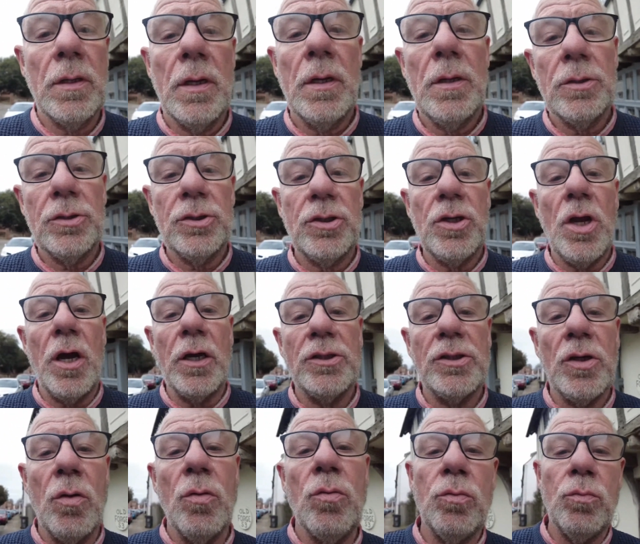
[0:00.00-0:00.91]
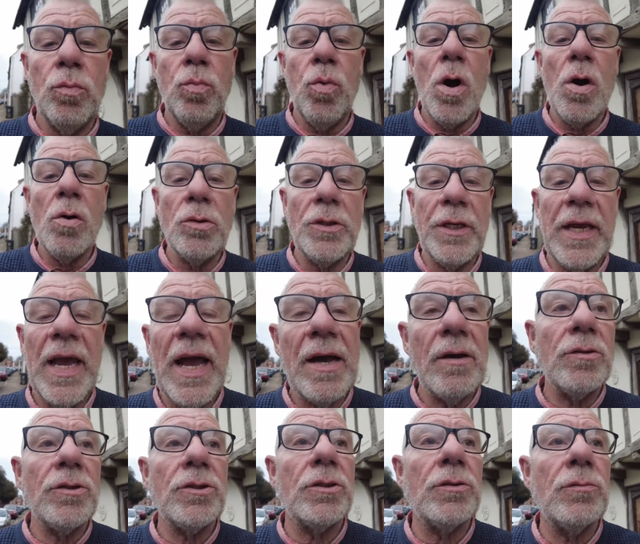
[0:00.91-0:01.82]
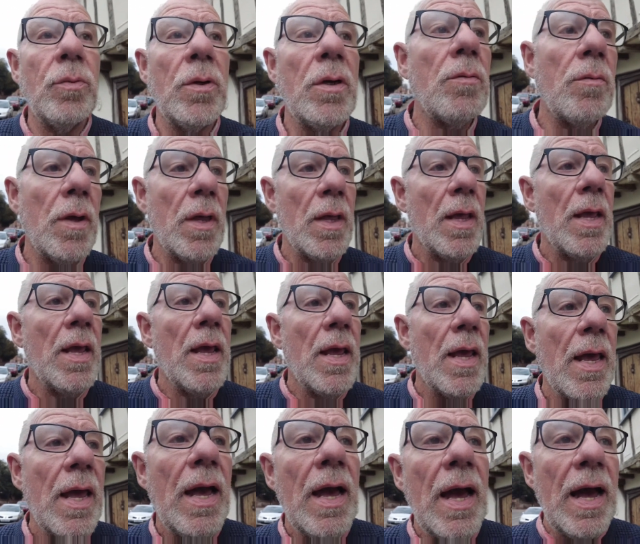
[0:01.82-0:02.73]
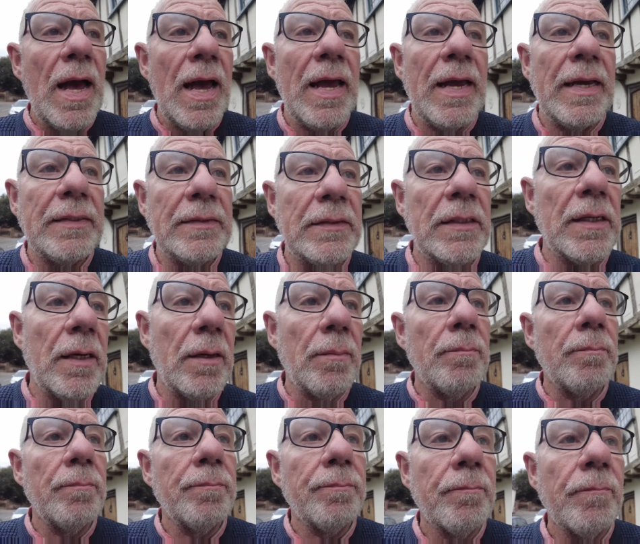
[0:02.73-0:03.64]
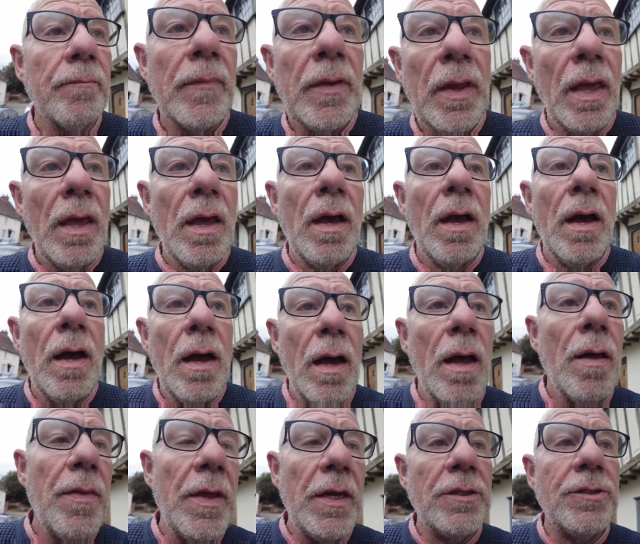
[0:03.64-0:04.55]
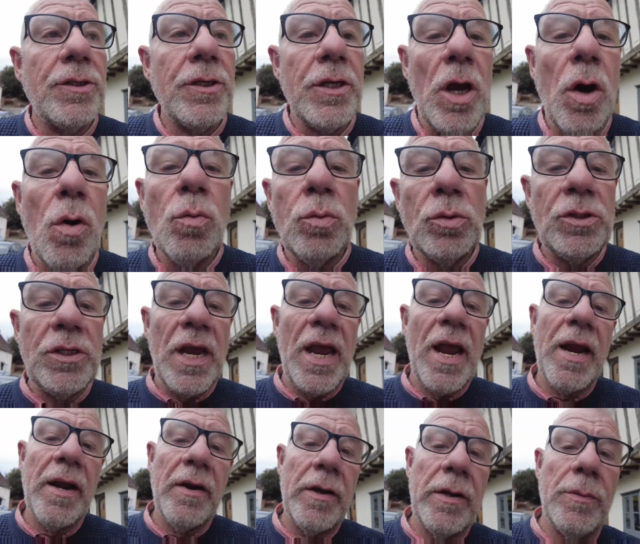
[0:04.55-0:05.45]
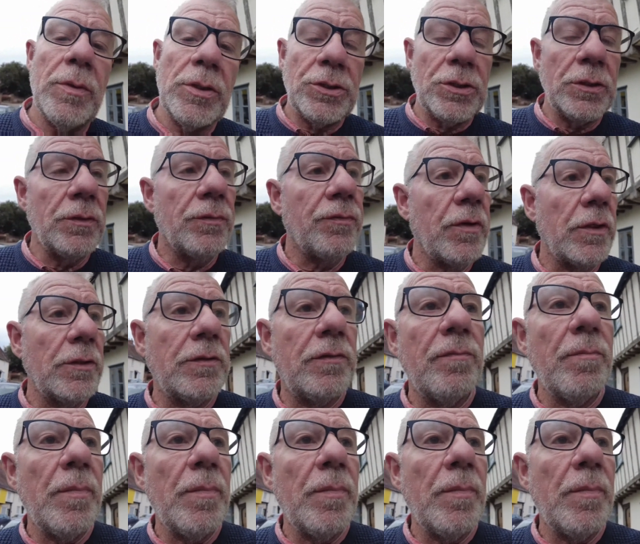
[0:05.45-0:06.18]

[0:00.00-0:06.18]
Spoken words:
It's a nice old worldy house as well. And there's the old dairy which is in front of